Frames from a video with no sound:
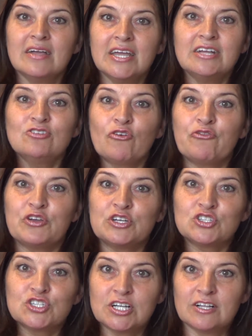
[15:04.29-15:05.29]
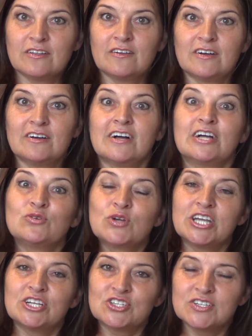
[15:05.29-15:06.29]
in official
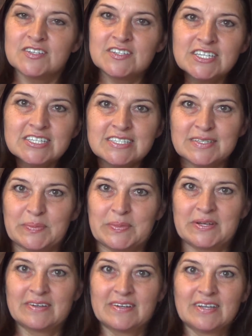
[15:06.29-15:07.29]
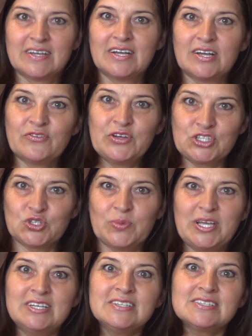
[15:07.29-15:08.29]
educational system, which
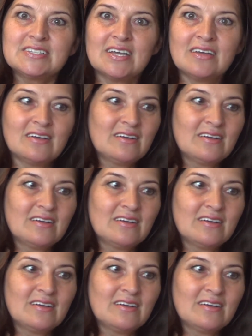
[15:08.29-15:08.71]
means